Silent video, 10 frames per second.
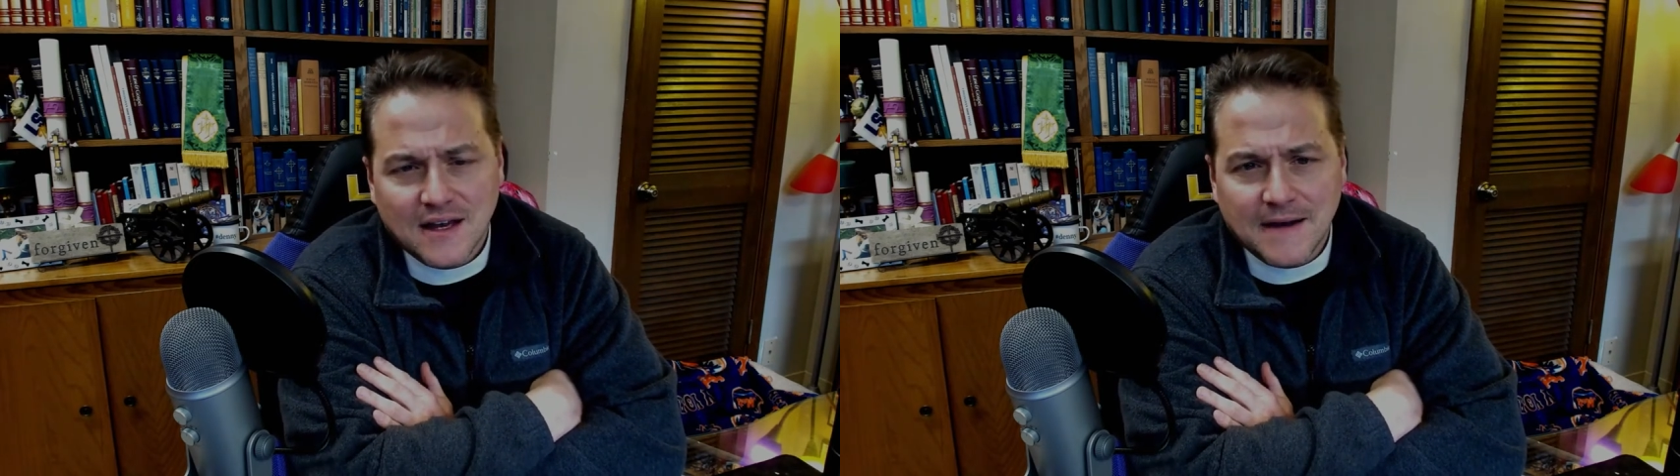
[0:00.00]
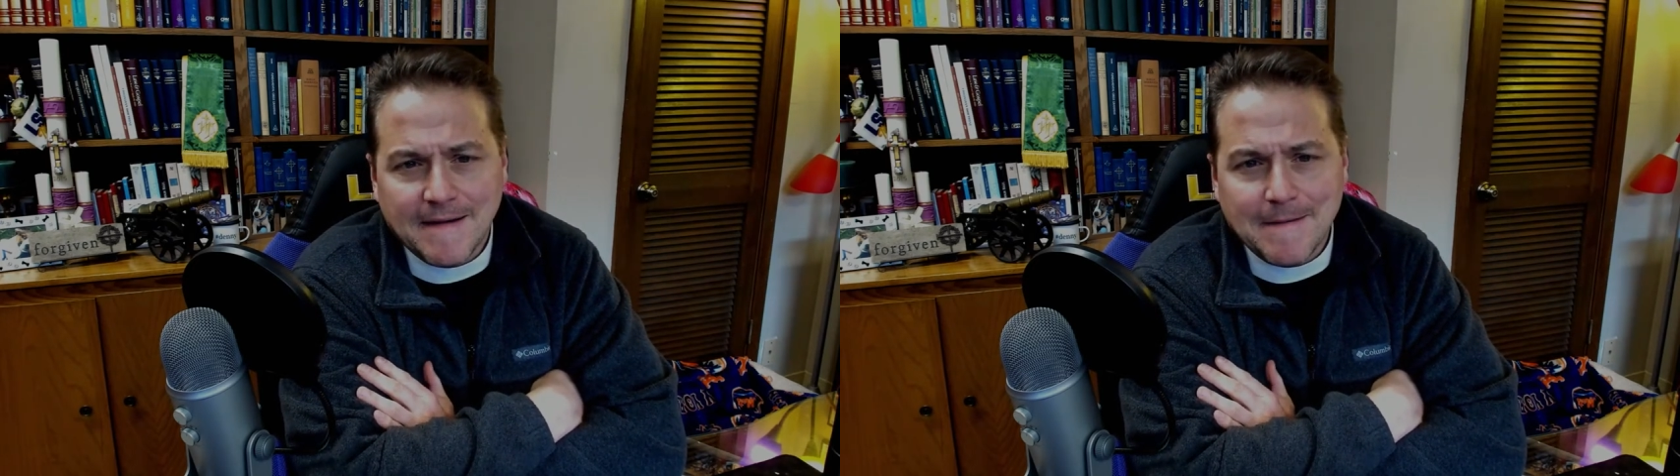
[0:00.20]

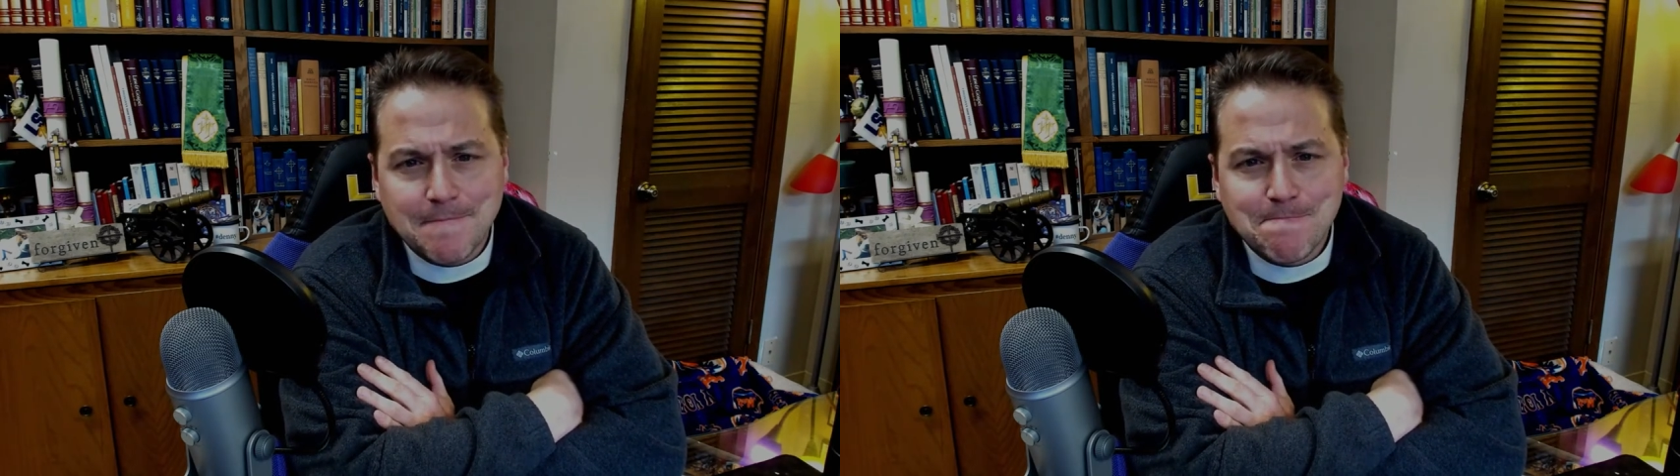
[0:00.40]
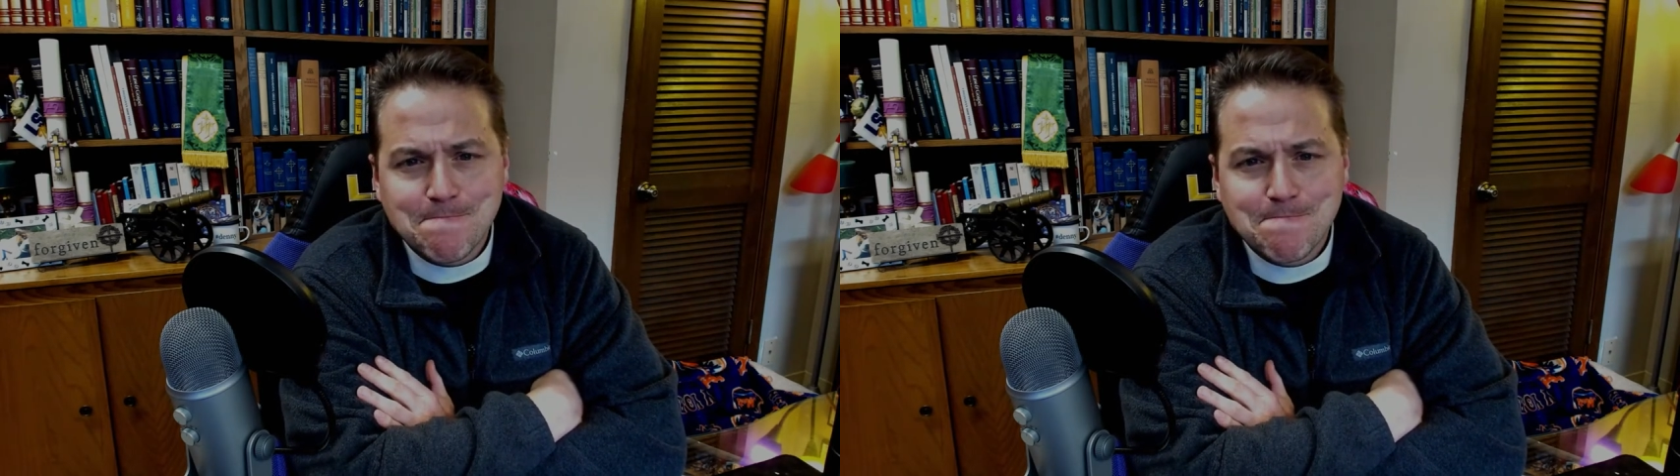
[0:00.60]

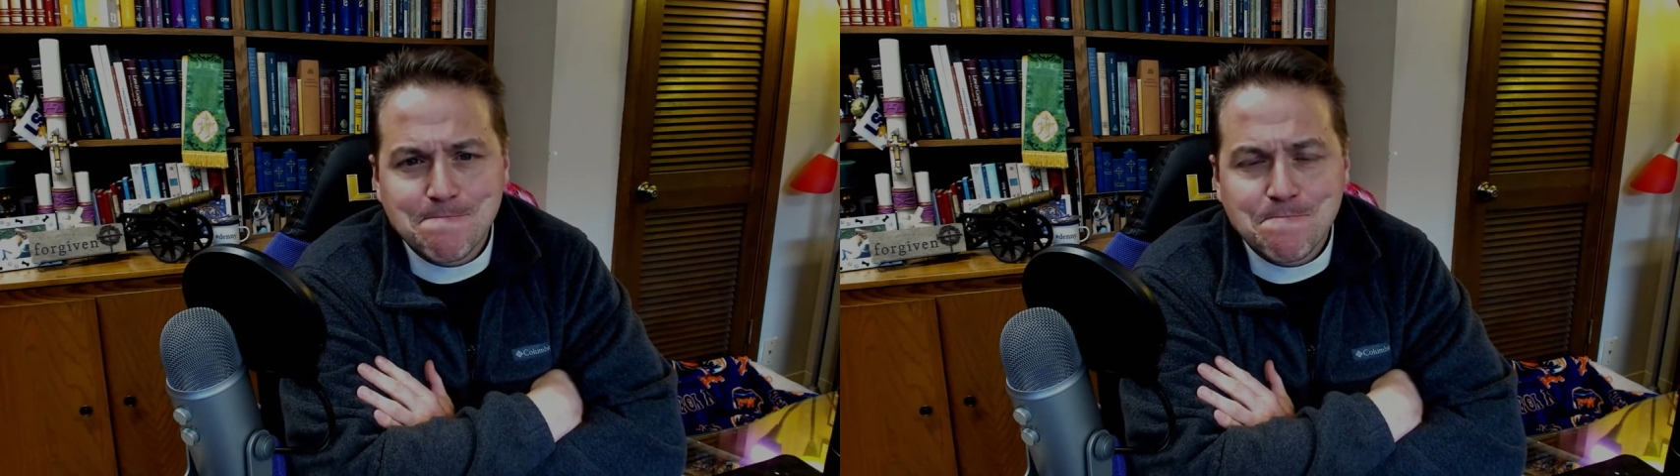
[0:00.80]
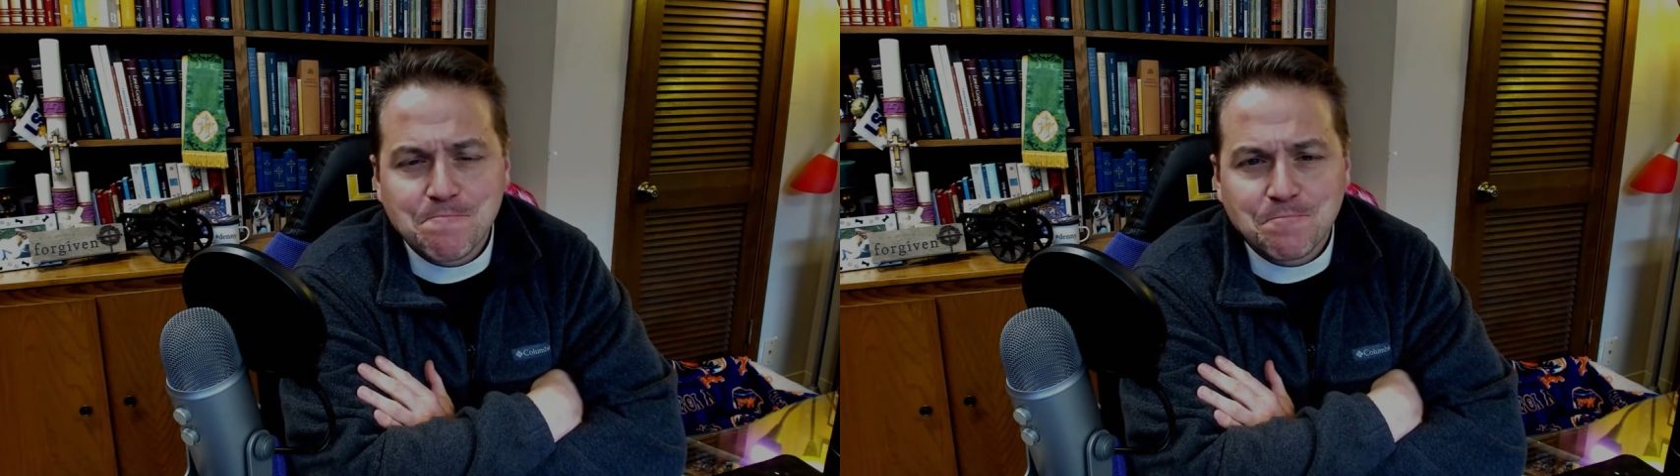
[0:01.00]
Um,
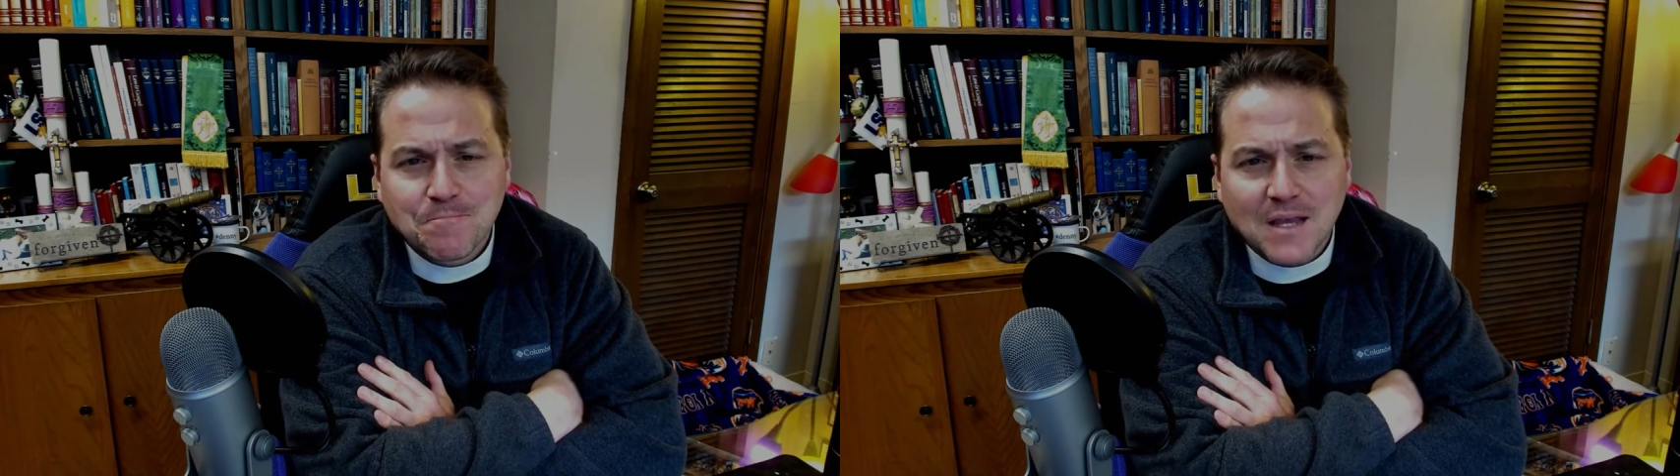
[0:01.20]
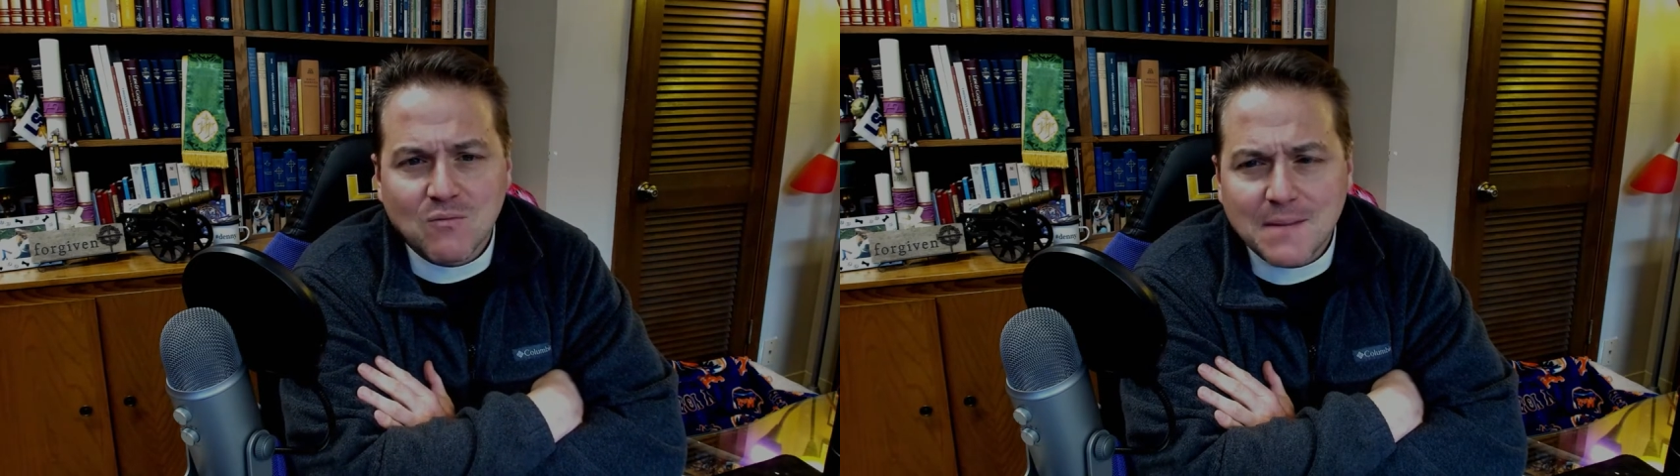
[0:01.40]
what